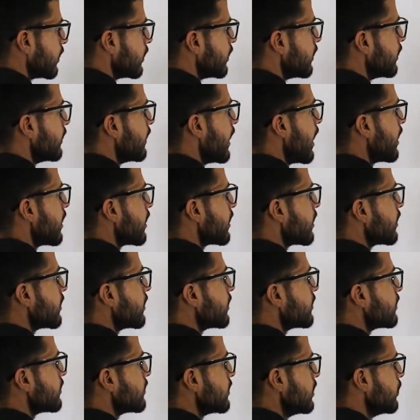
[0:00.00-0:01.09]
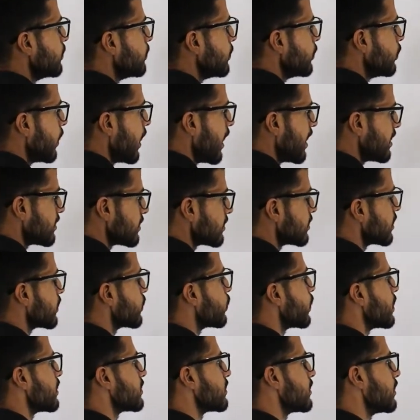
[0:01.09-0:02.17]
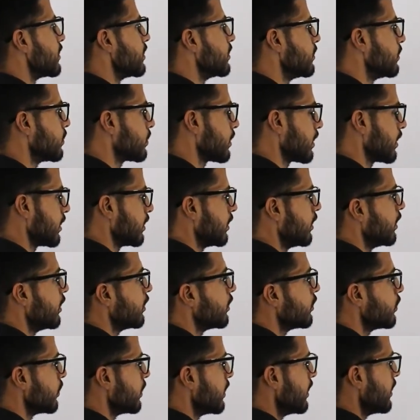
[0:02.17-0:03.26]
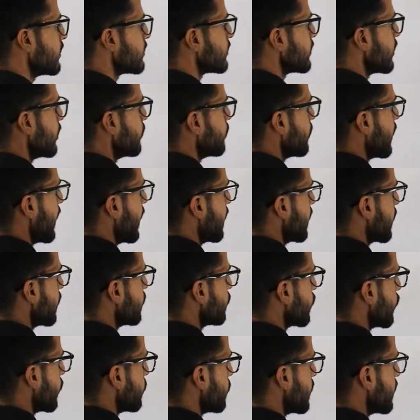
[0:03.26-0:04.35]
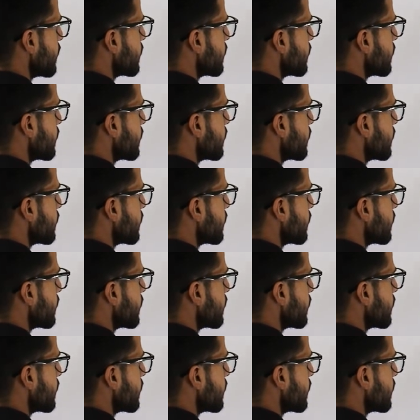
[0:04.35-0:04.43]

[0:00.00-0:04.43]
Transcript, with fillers: that C P U has requested. Okay, you need some data from